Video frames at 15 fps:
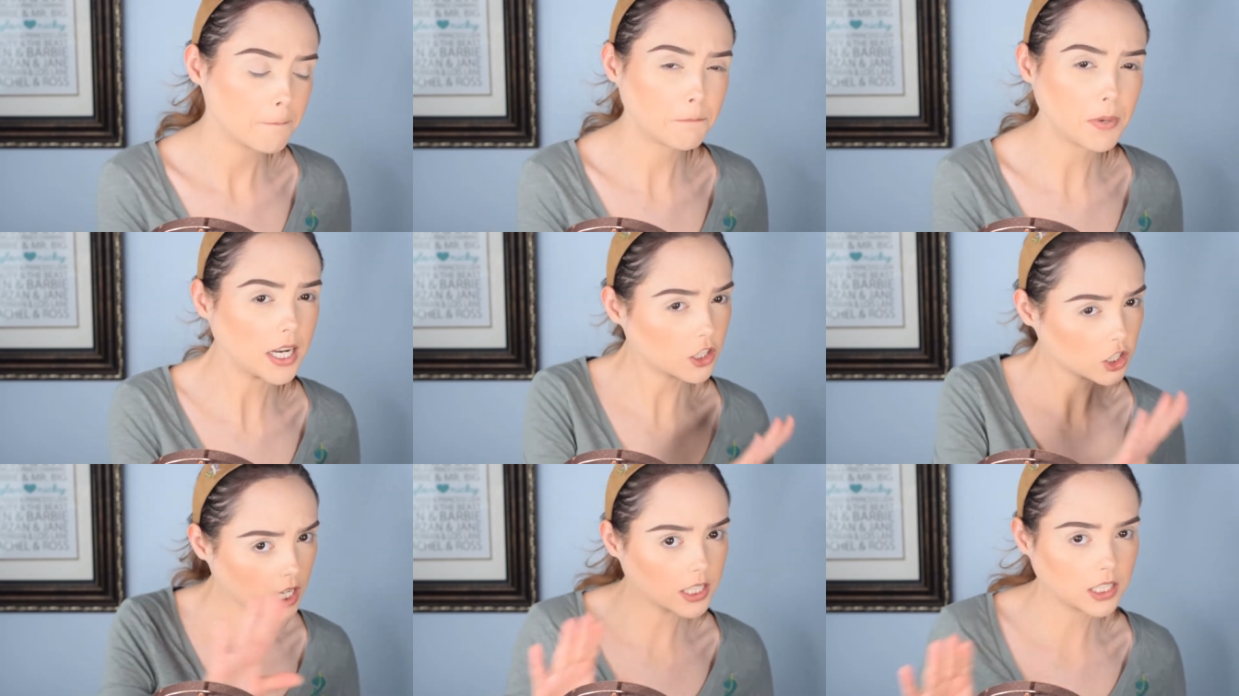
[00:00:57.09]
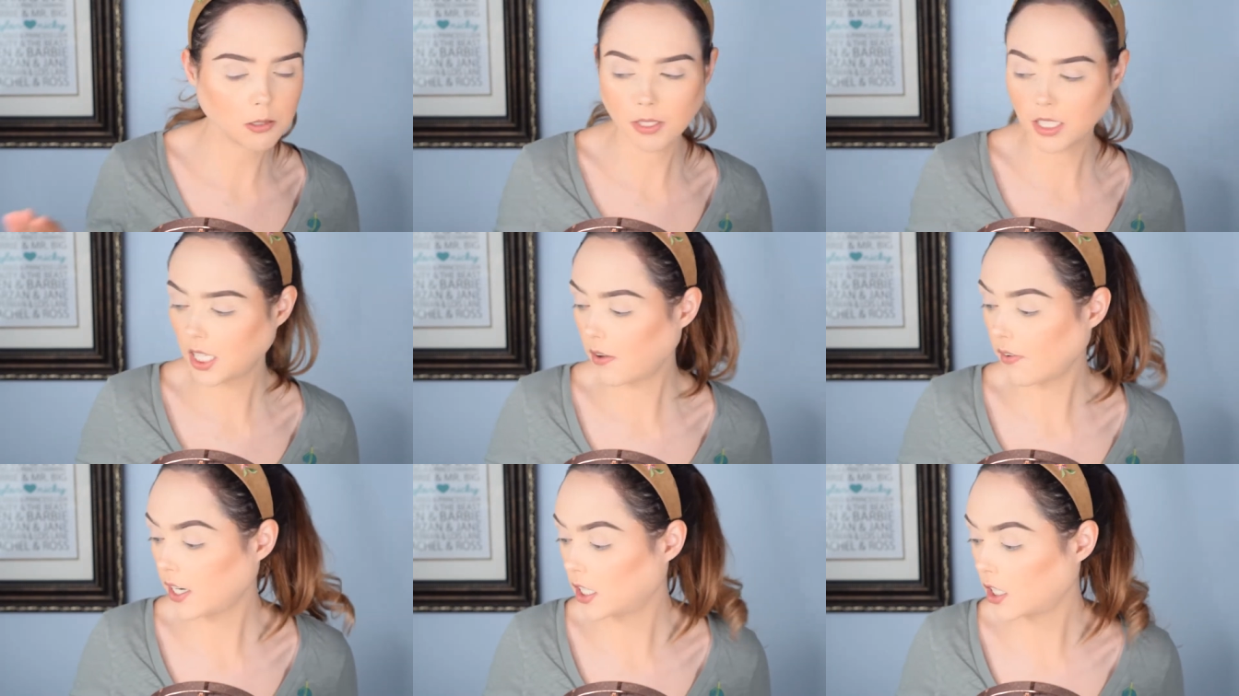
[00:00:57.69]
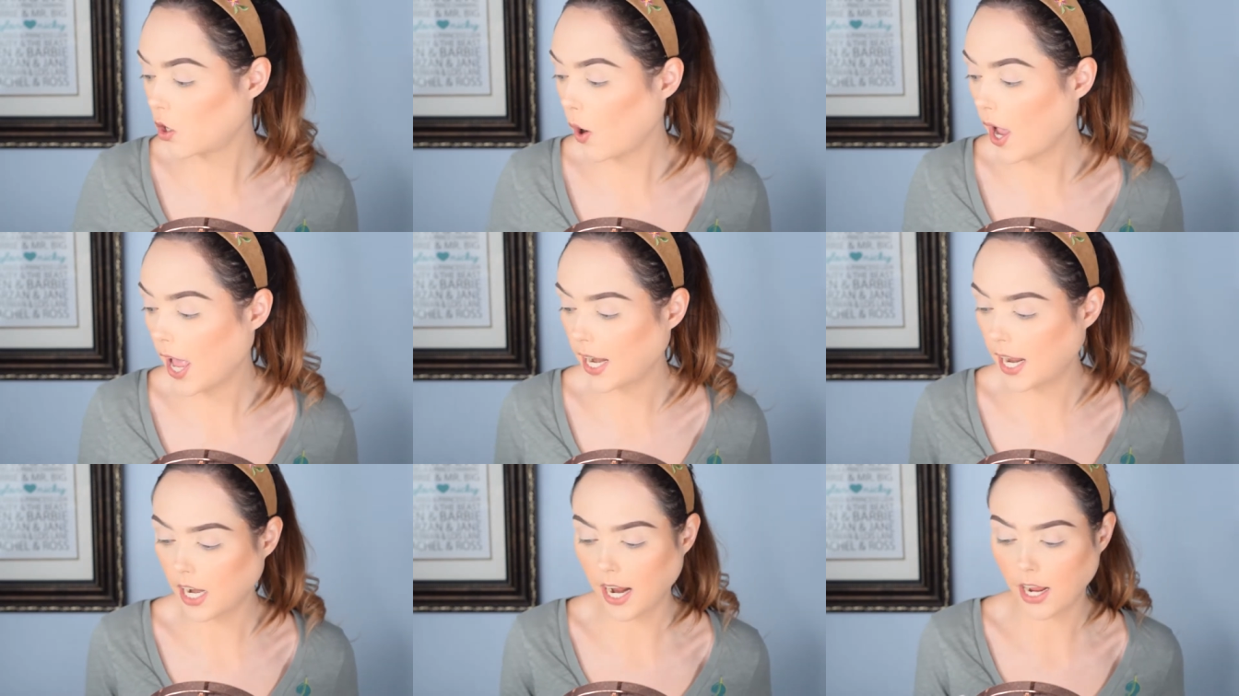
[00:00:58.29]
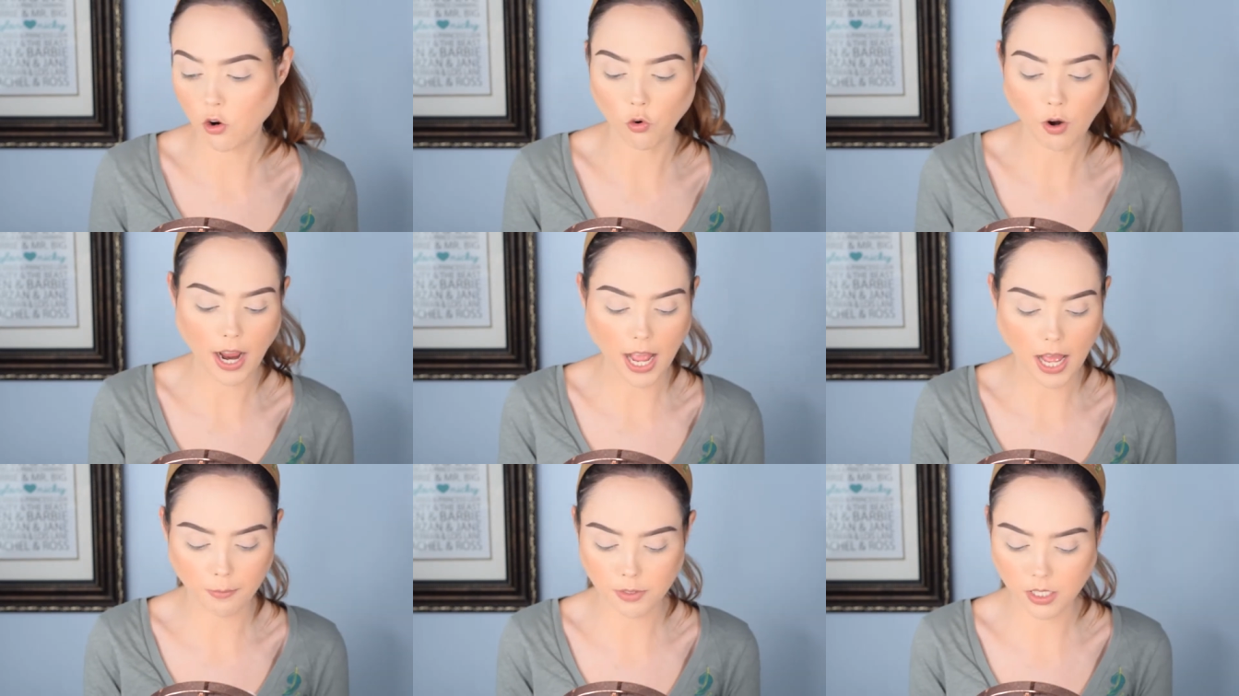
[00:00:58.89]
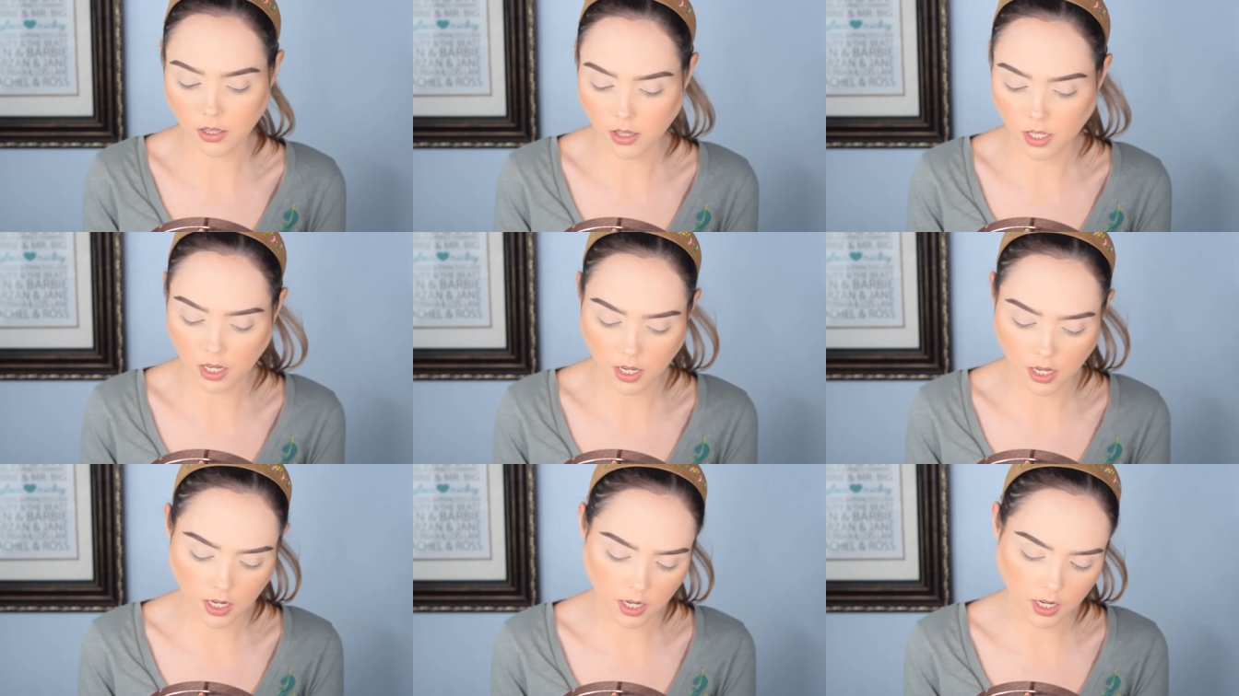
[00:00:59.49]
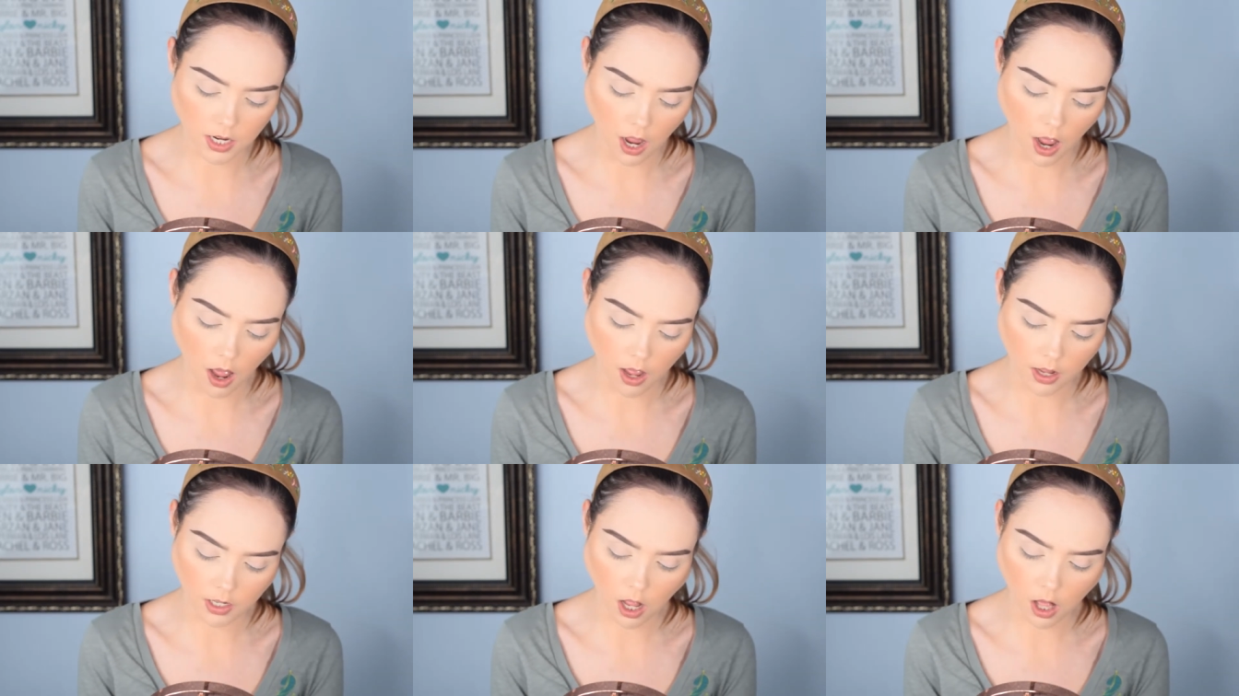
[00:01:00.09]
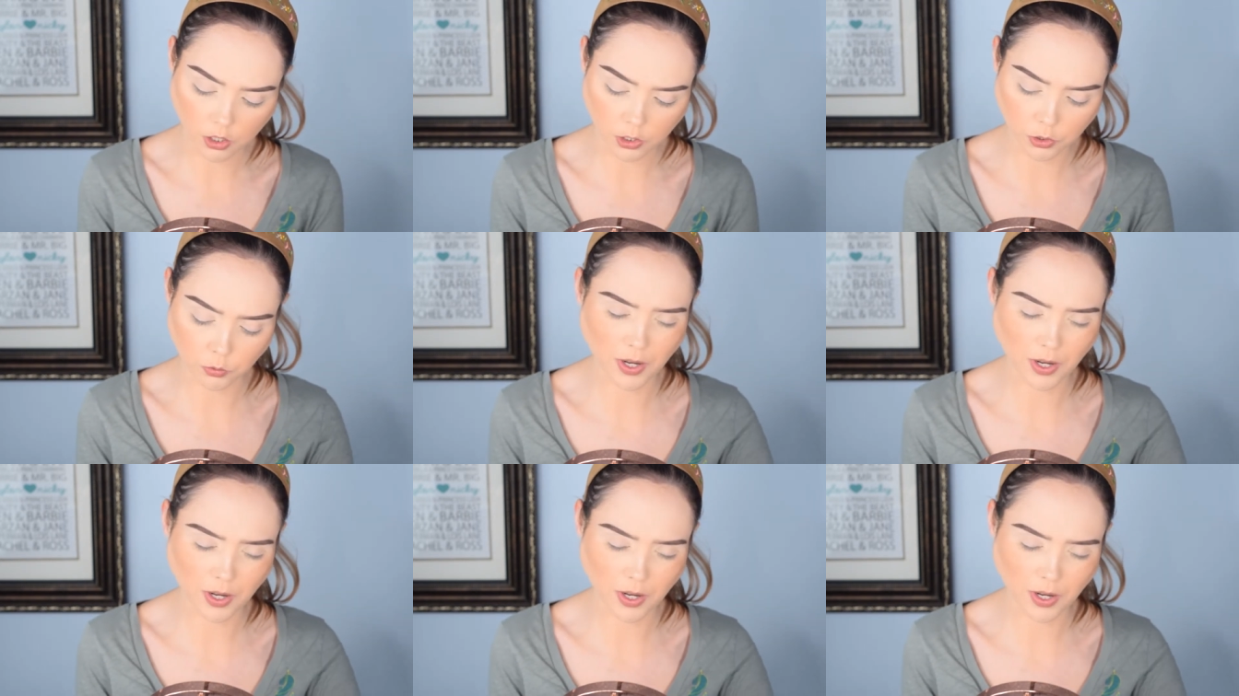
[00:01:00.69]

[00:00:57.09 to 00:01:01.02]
But just to be safe, I did go ahead and I grabbed the uh, Coloured